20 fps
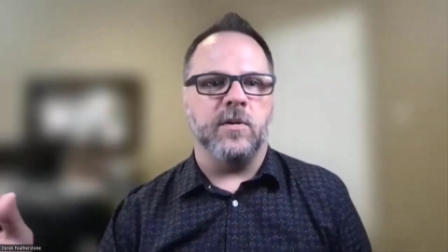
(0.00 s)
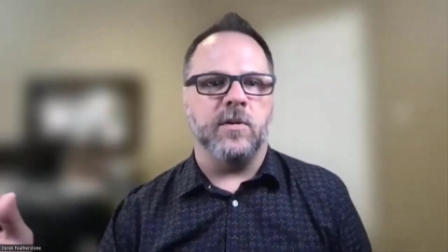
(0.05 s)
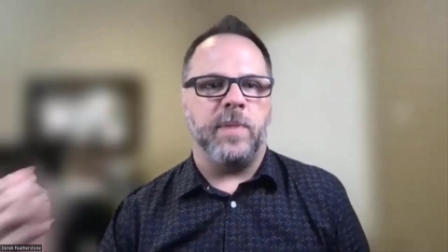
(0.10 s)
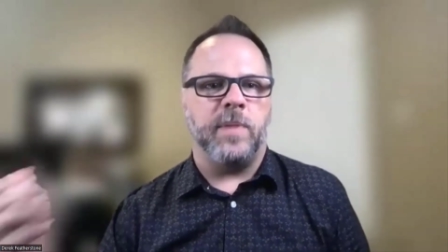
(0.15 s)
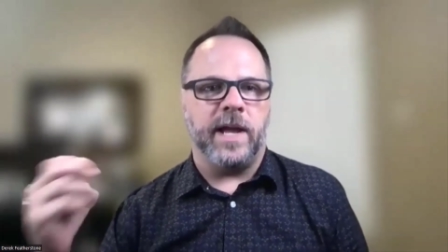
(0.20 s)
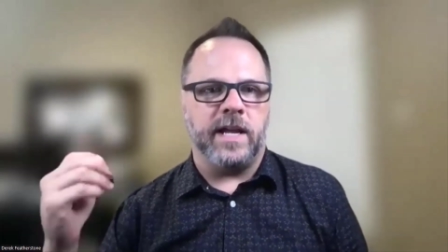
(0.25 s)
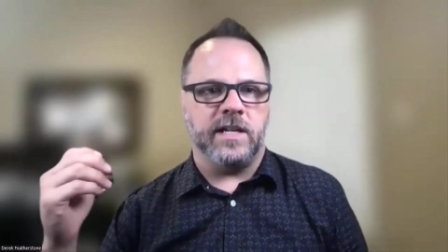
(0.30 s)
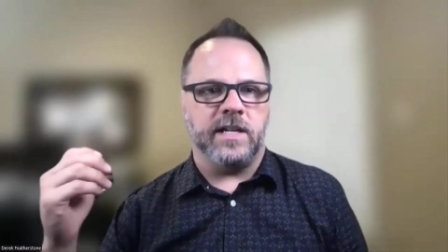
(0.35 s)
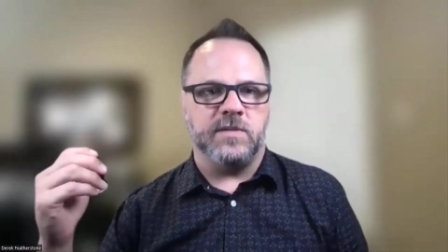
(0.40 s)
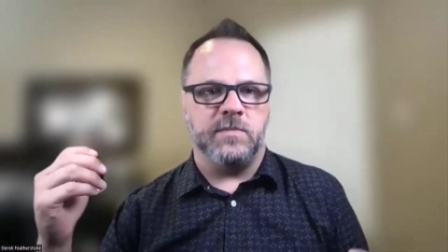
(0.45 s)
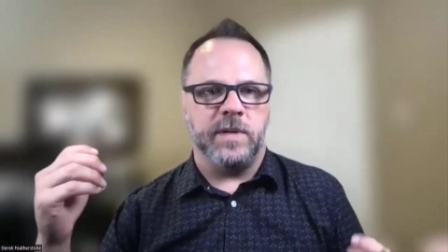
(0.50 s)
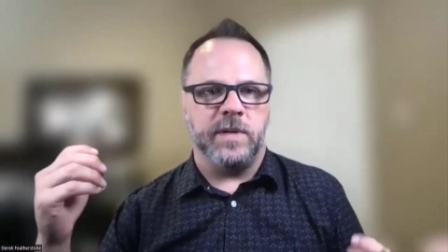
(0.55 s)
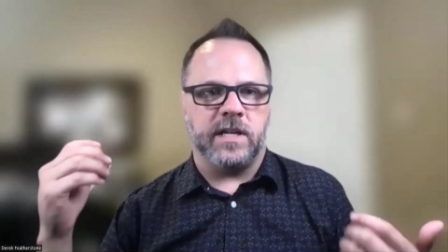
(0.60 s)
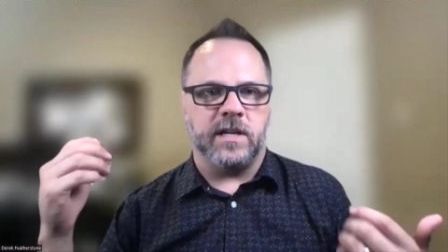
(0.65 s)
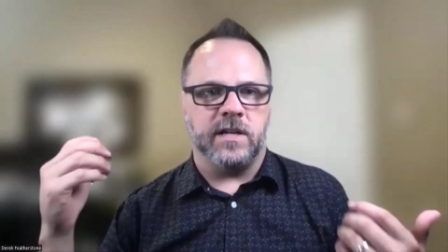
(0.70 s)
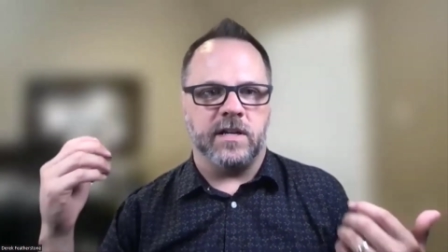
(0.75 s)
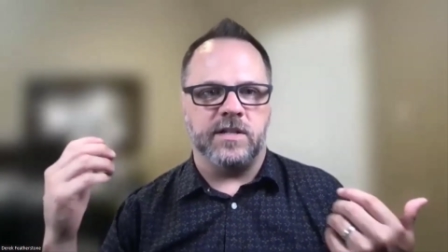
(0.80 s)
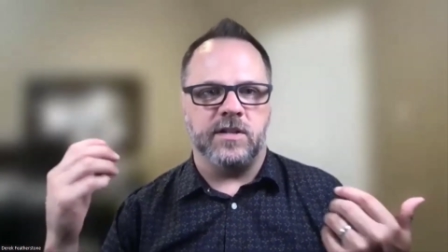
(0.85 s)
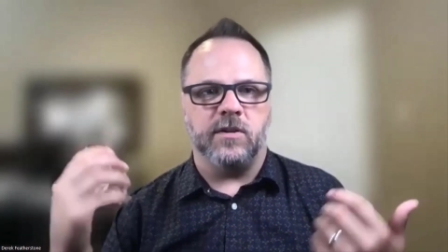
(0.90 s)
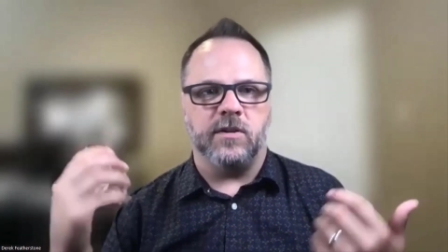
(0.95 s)
page
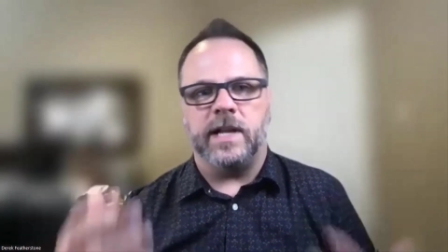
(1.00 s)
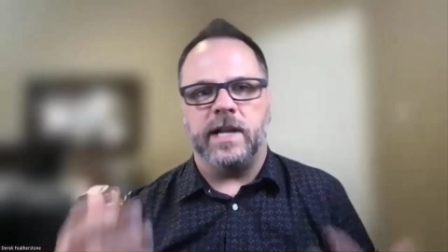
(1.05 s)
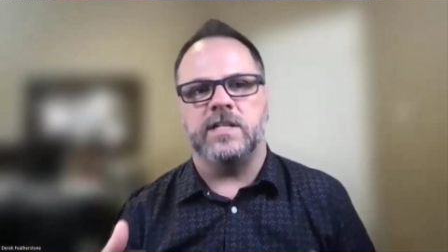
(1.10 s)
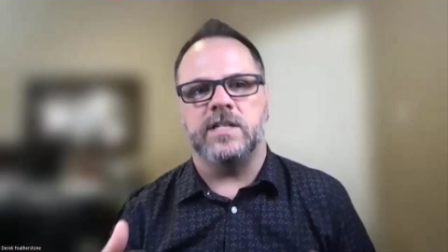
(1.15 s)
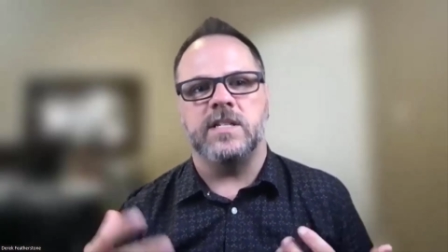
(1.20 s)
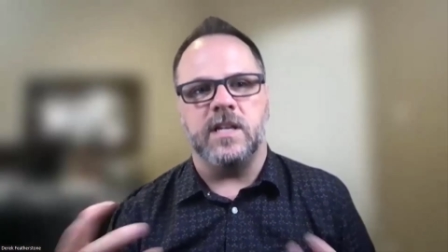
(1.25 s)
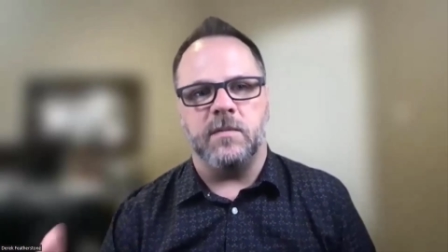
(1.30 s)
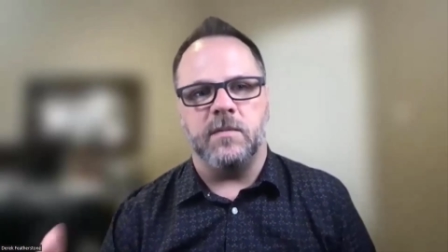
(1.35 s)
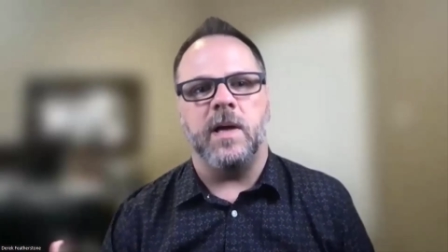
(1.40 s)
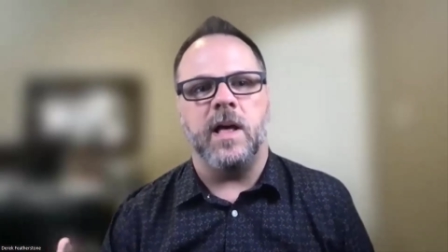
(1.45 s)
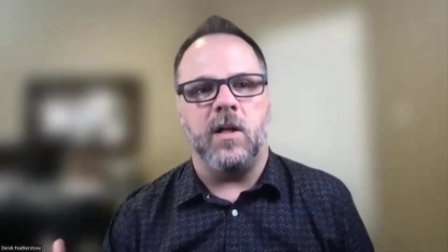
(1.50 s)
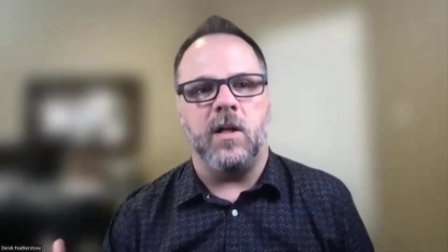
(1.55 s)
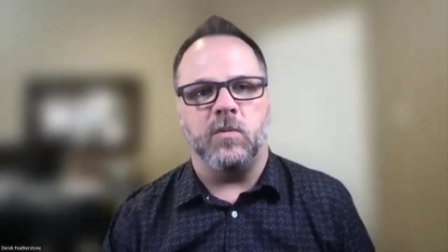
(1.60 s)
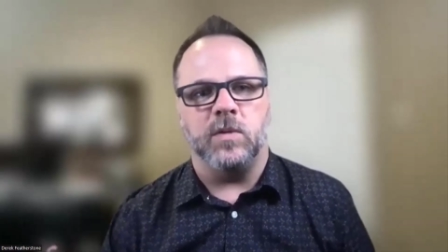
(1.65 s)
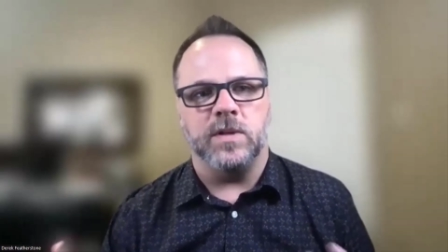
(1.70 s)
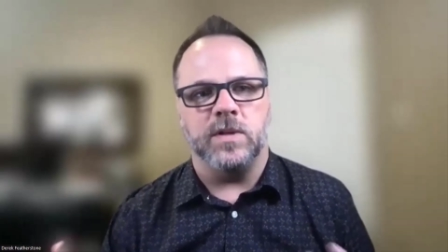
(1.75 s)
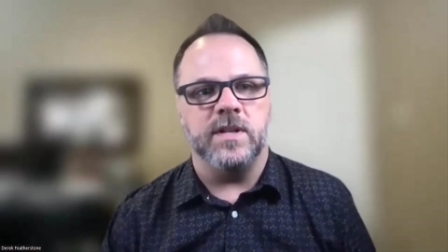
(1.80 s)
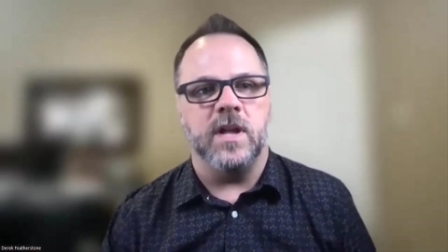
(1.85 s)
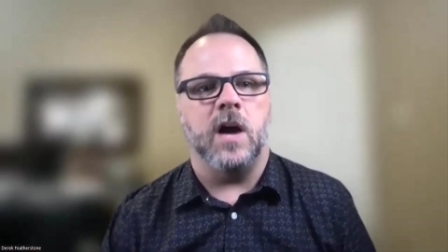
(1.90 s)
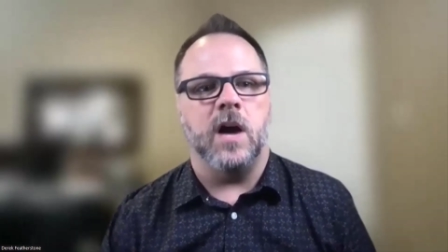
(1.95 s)
because your HTML
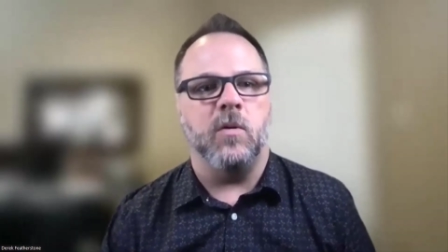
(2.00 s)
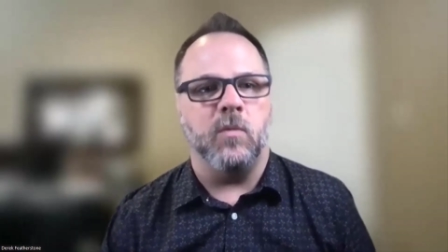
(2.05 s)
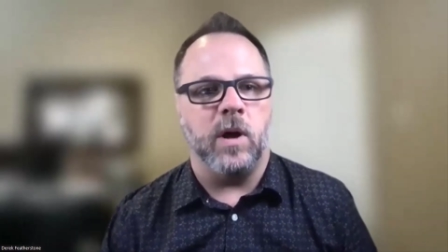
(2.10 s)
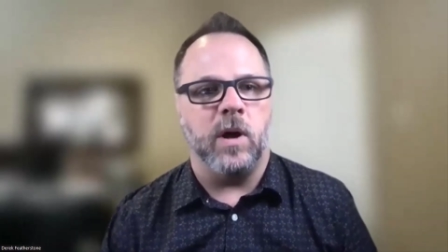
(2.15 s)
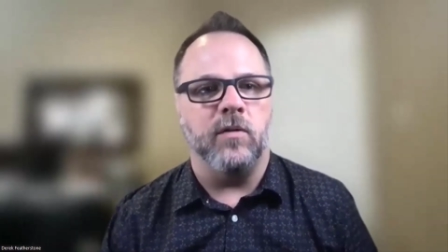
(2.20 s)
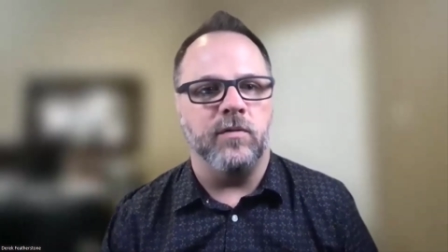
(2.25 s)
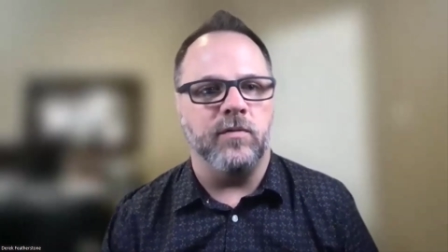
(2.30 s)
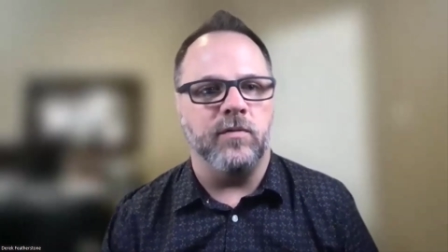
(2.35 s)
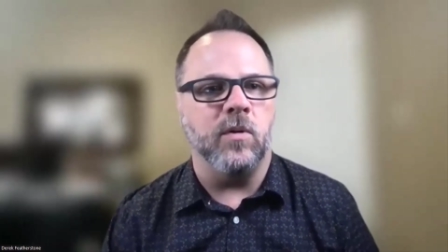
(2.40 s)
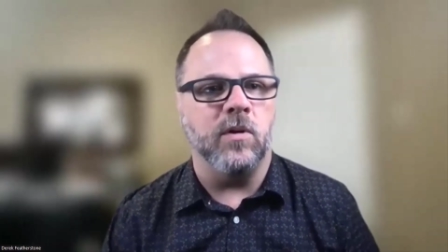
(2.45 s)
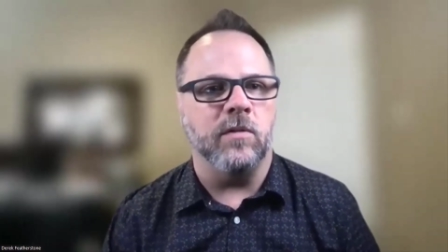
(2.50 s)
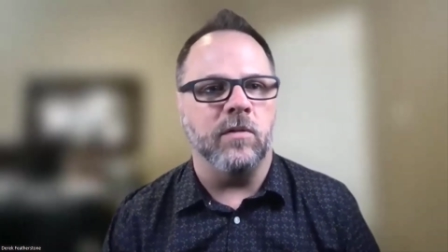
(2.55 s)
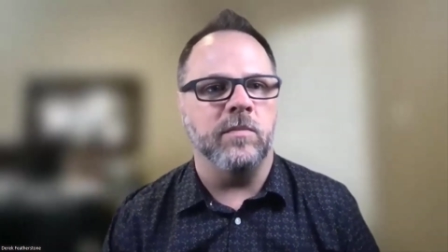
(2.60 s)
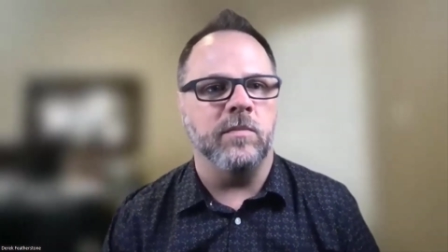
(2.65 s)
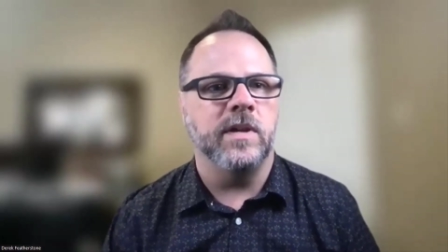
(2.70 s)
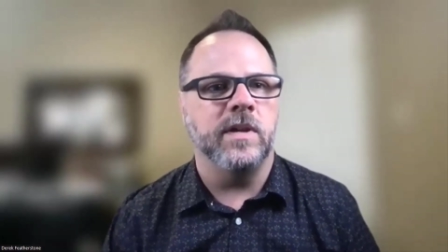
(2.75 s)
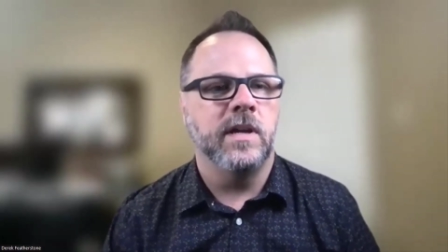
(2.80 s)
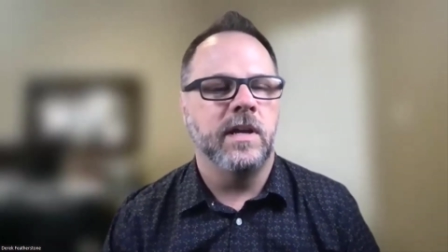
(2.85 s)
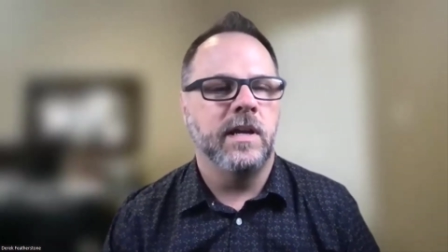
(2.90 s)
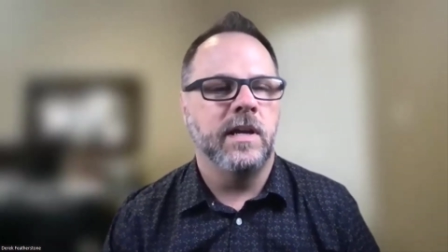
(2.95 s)
was not well formed.